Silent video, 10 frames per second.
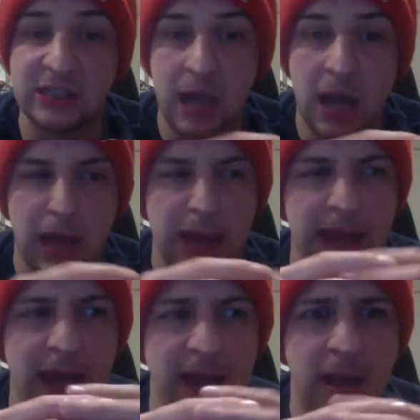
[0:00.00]
They
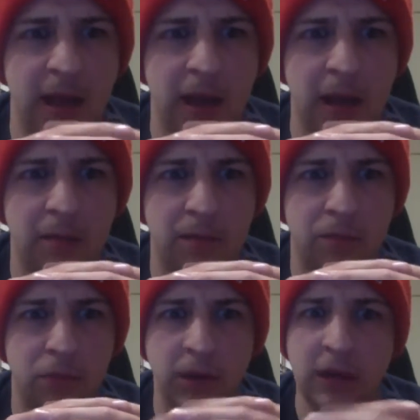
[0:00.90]
had a
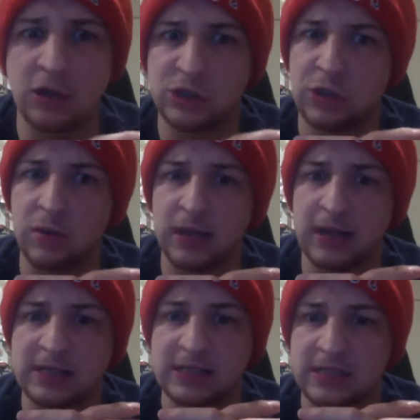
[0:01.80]
pretty good showing
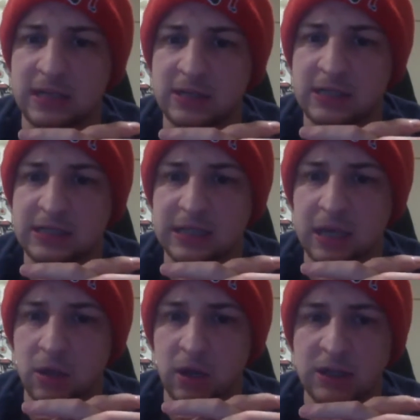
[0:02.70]
against the Celtics the
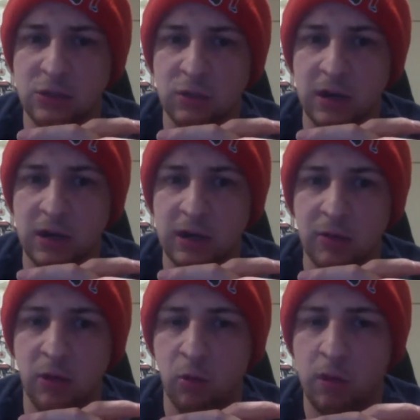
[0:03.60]
other night, to where they
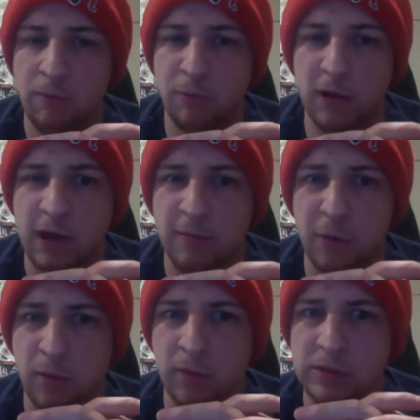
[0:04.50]
were 1 point up,
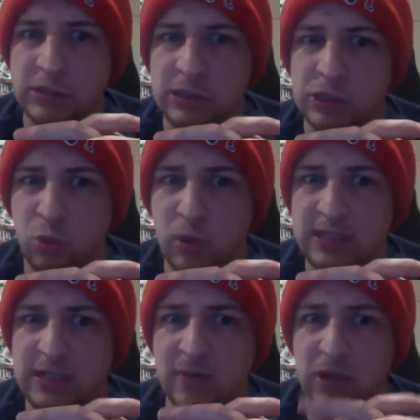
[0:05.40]
almost
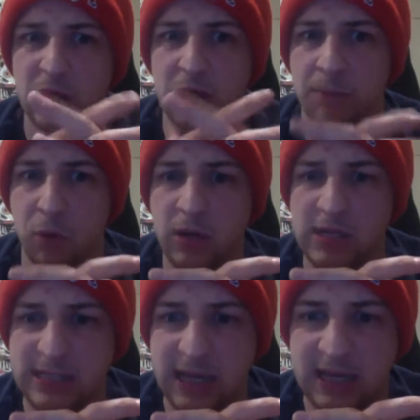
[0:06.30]
27, 30 points,
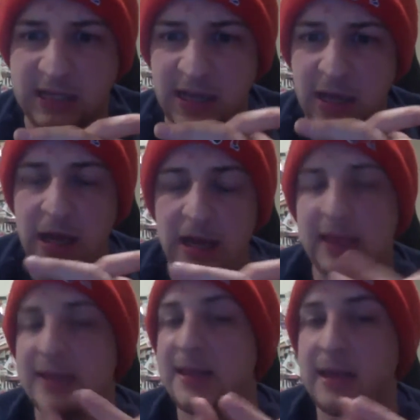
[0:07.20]
and they
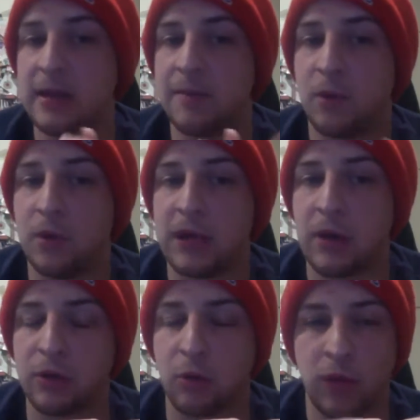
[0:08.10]
didn't end up pulling out
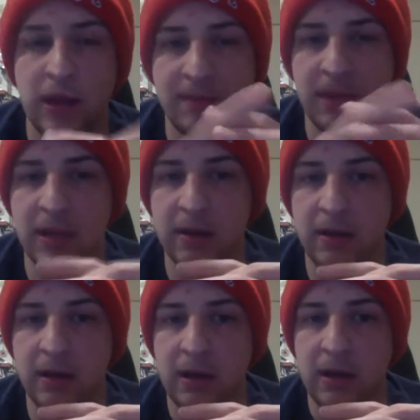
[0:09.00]
the win. But
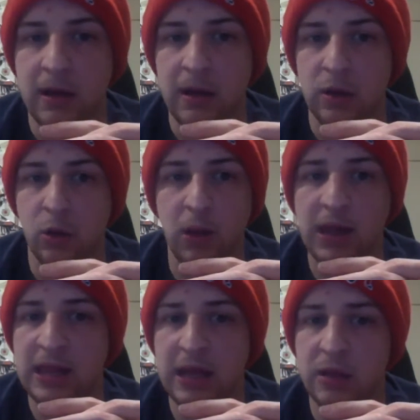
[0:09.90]
the way
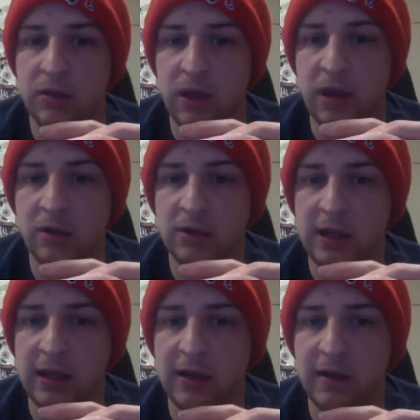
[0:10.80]
they had throttled
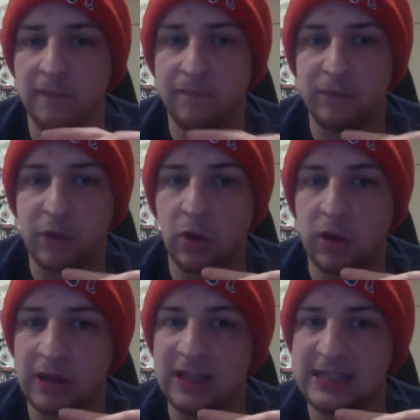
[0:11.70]
an
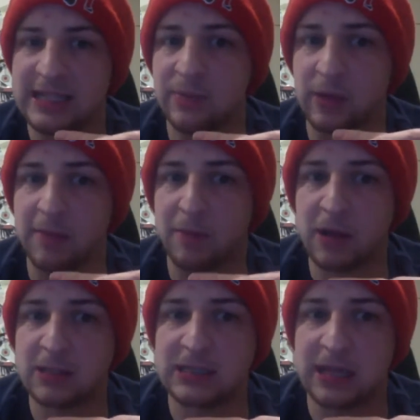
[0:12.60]
elite team like
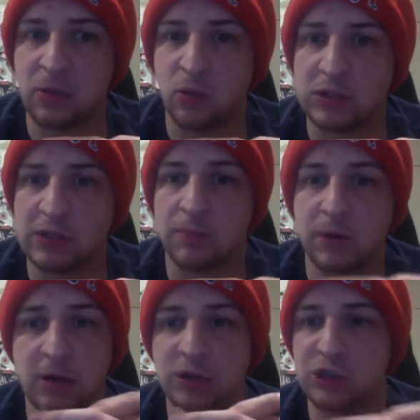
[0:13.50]
Boston was a pretty
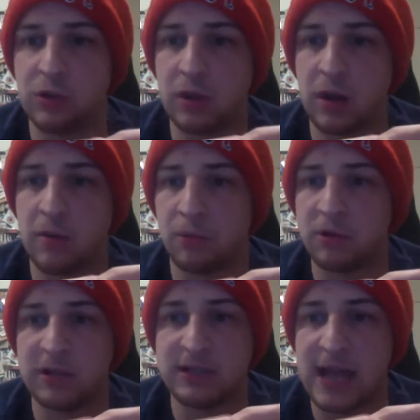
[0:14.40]
good showing on
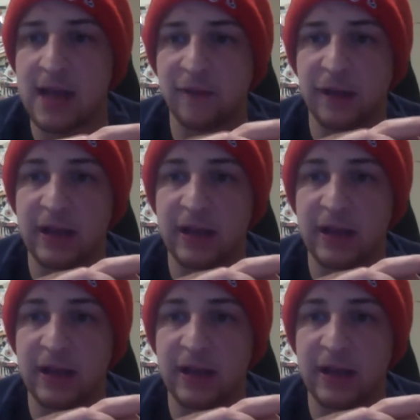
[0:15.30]
Brooklyn's half. And